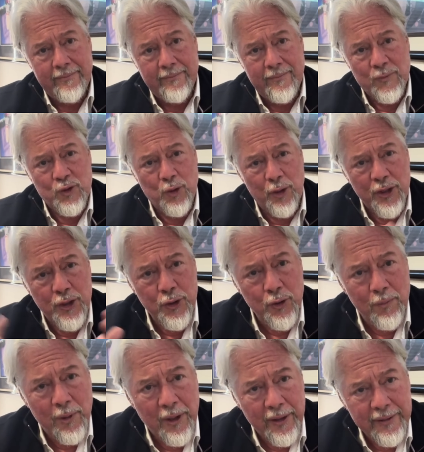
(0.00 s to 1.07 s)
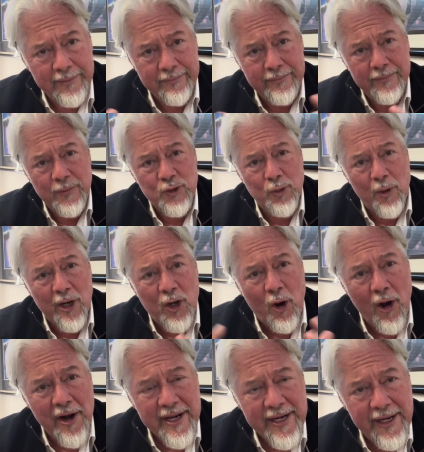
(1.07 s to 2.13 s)
to a Hublot to a
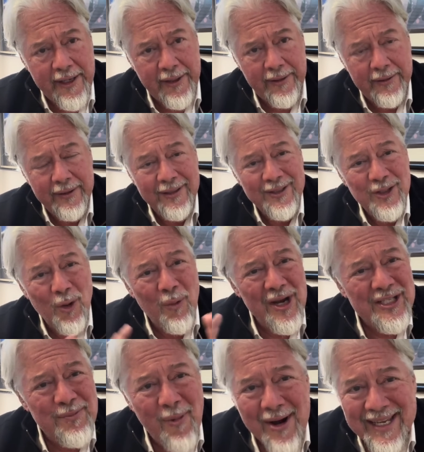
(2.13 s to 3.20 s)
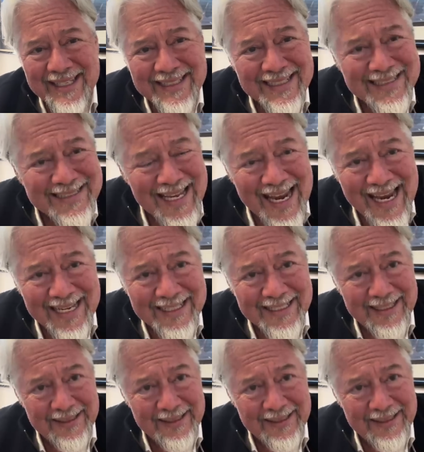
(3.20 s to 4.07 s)
Cartier, the watch market is dead.